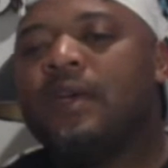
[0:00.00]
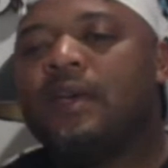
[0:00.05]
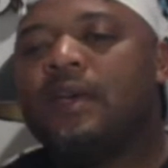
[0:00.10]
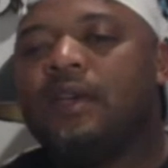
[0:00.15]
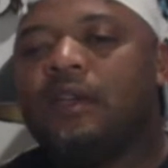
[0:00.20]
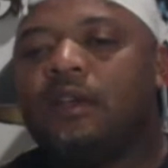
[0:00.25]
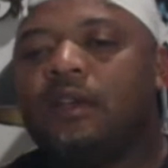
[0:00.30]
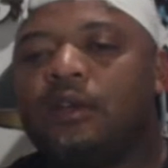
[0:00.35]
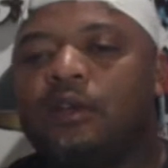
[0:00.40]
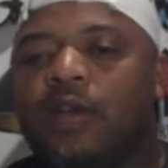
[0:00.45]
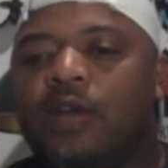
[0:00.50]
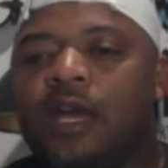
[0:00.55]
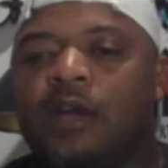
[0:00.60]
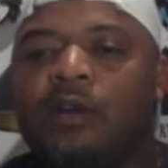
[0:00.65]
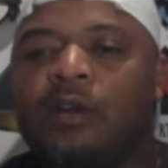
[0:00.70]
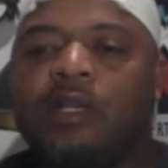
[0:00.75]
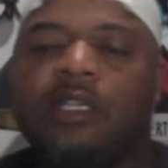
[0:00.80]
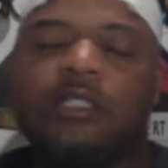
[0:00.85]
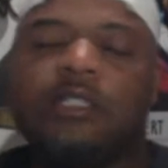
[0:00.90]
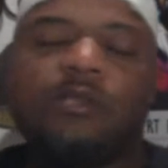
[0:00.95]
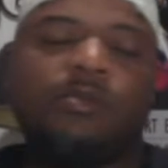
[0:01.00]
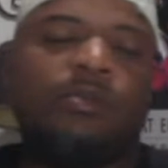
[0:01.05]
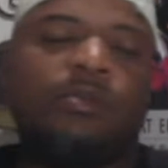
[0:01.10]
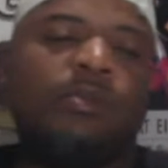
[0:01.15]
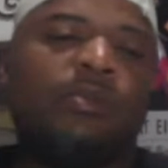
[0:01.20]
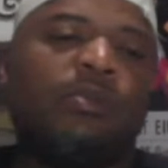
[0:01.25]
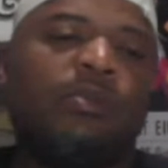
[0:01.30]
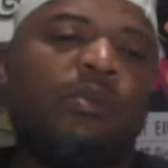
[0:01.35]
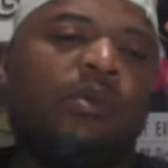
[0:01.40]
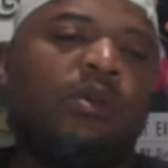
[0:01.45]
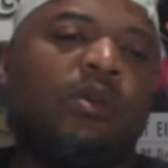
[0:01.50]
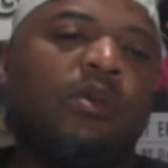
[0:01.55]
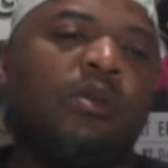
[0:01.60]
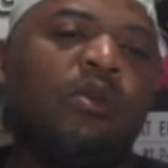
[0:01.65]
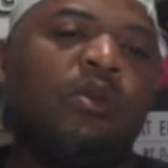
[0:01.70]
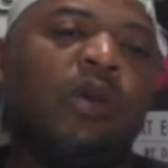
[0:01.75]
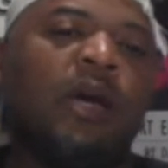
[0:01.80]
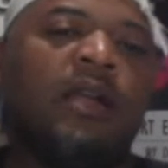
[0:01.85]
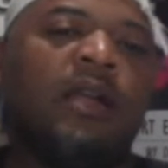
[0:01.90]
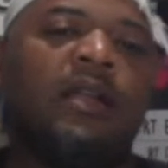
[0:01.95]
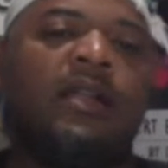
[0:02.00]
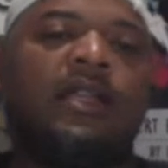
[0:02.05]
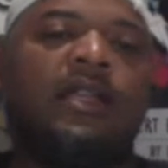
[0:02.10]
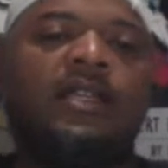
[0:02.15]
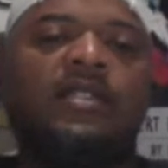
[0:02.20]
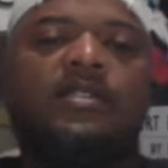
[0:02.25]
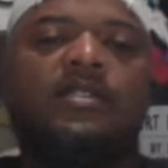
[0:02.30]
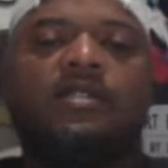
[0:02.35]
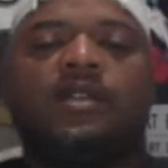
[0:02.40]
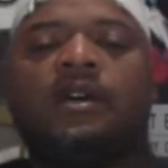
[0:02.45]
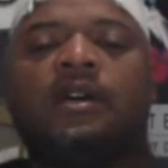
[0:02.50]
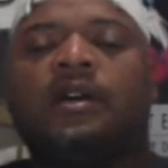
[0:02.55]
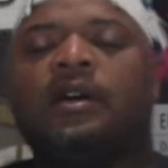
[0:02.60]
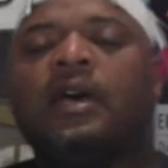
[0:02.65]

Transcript: you got to at least you got to at least